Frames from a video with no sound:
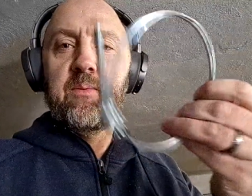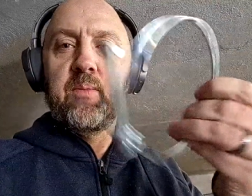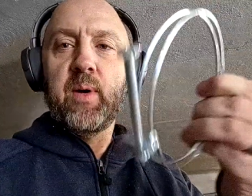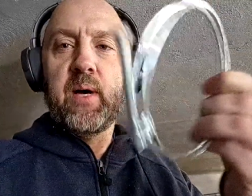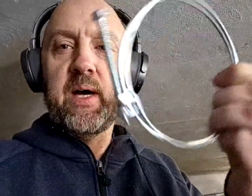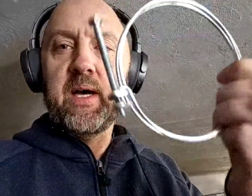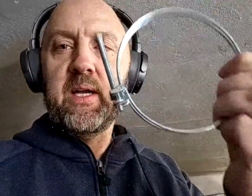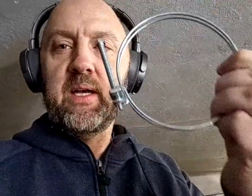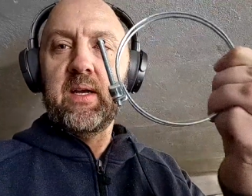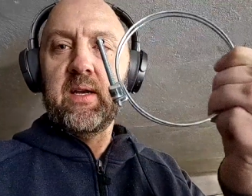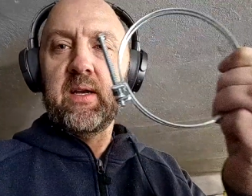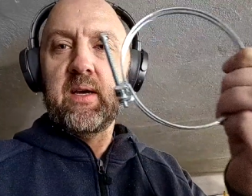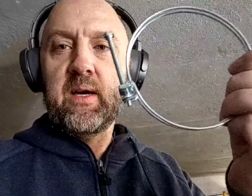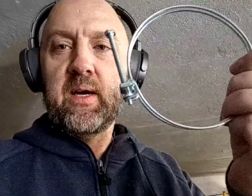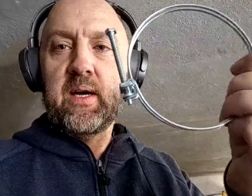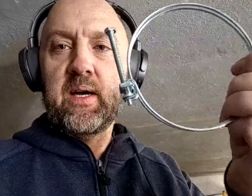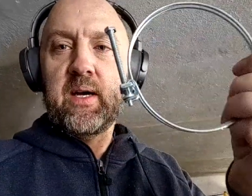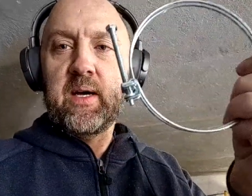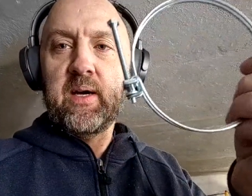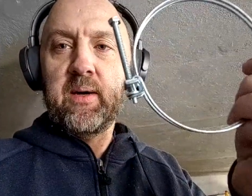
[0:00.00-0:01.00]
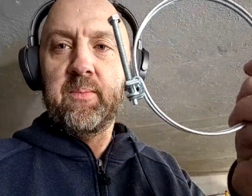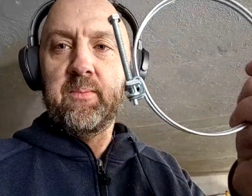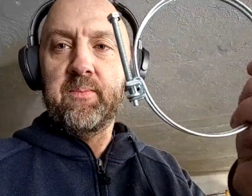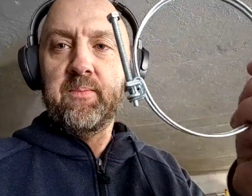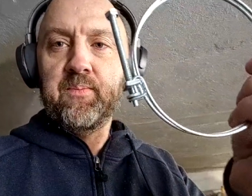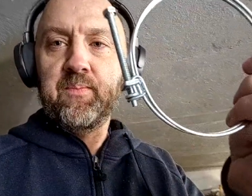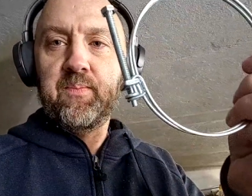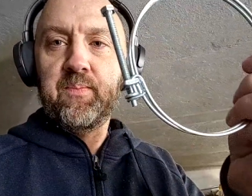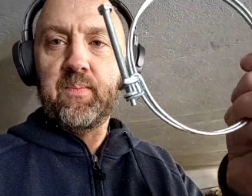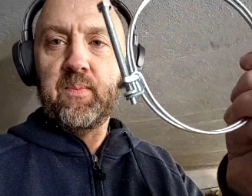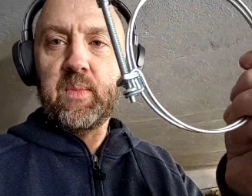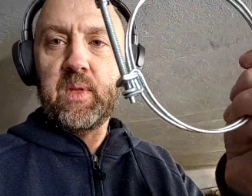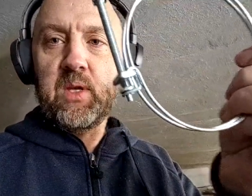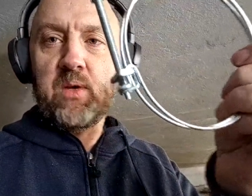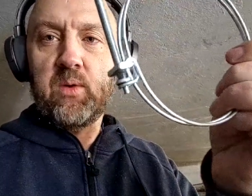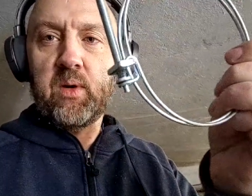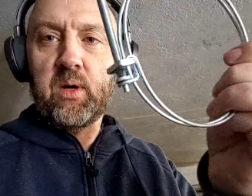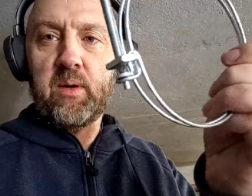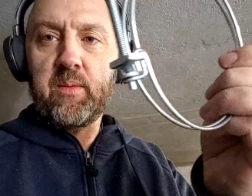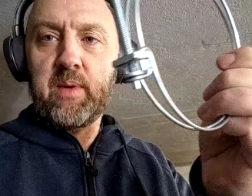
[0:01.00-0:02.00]
but um,
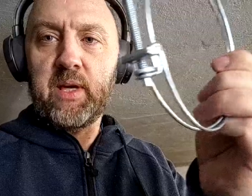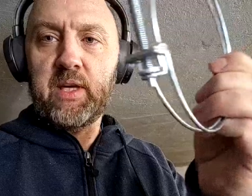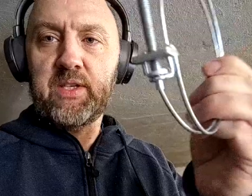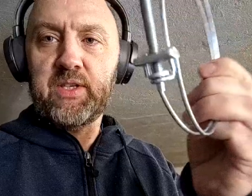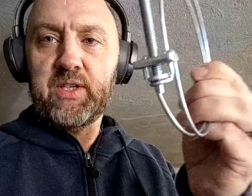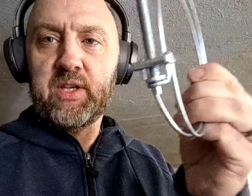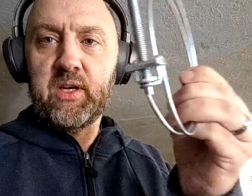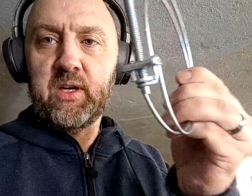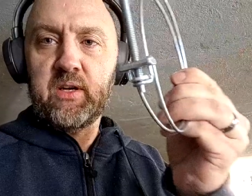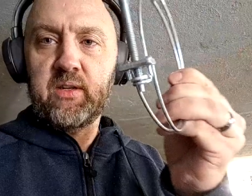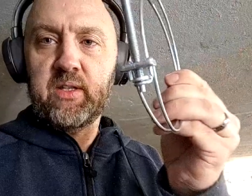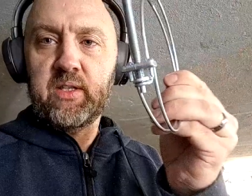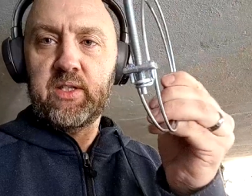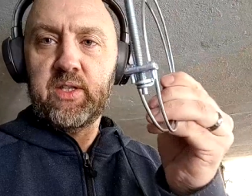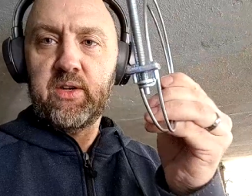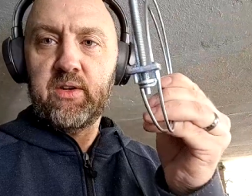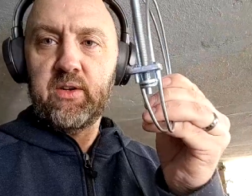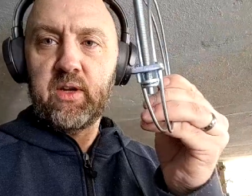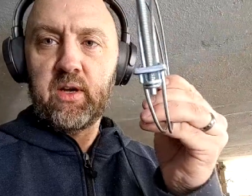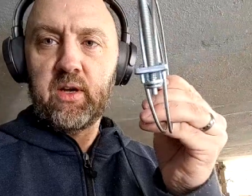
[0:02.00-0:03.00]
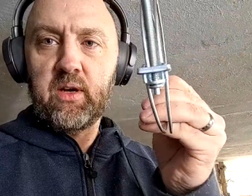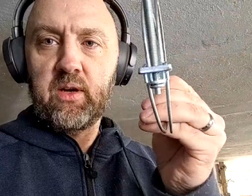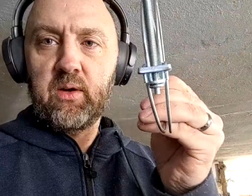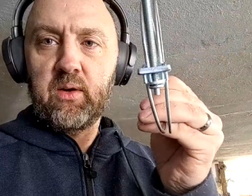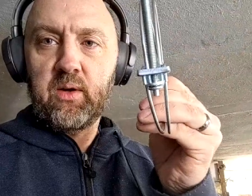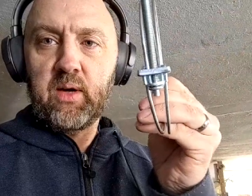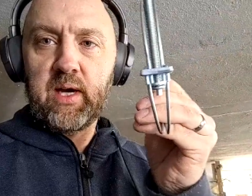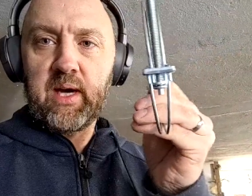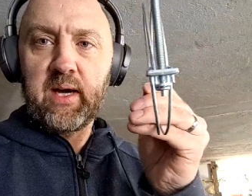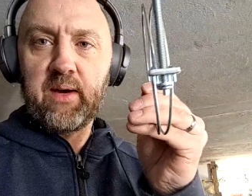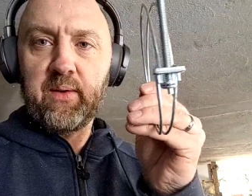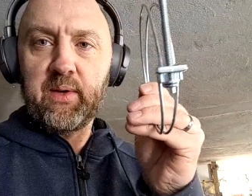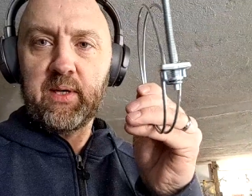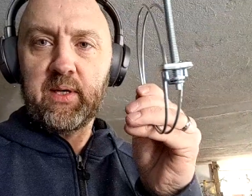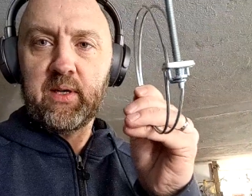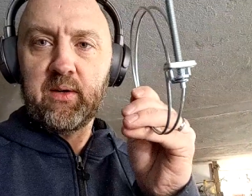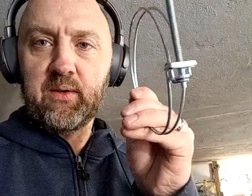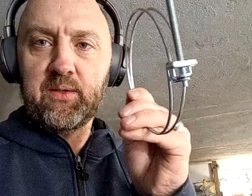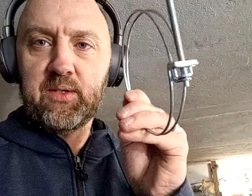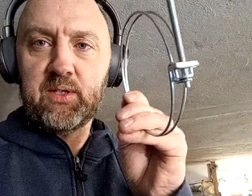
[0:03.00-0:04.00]
you want to make sure that you know how it
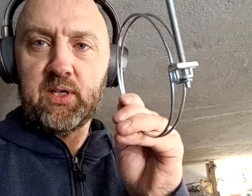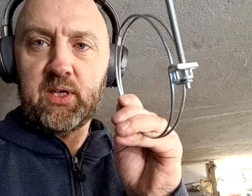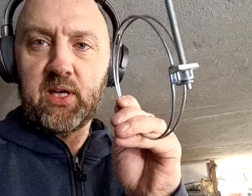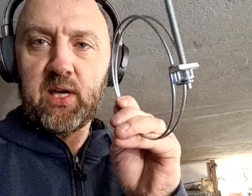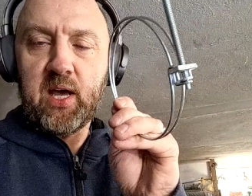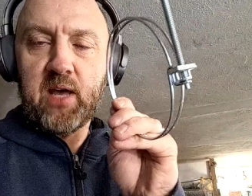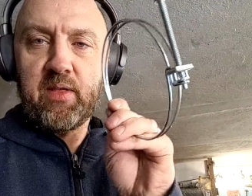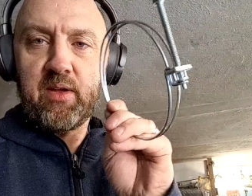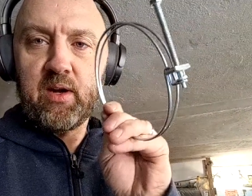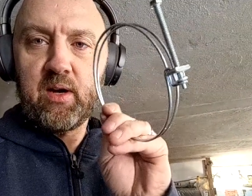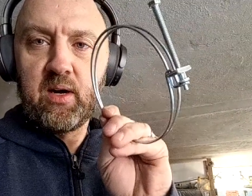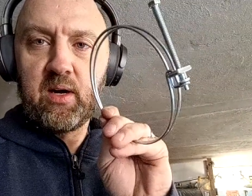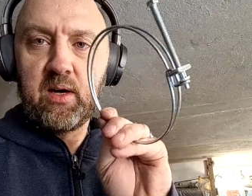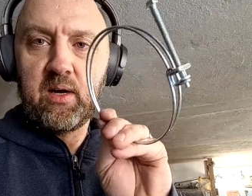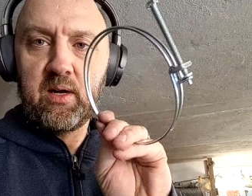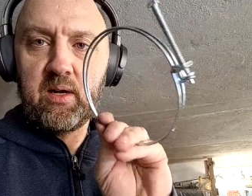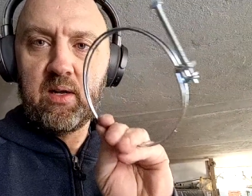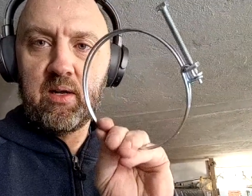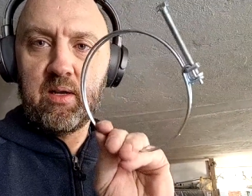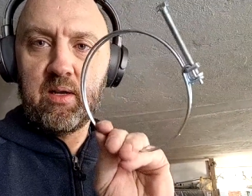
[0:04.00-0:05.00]
goes together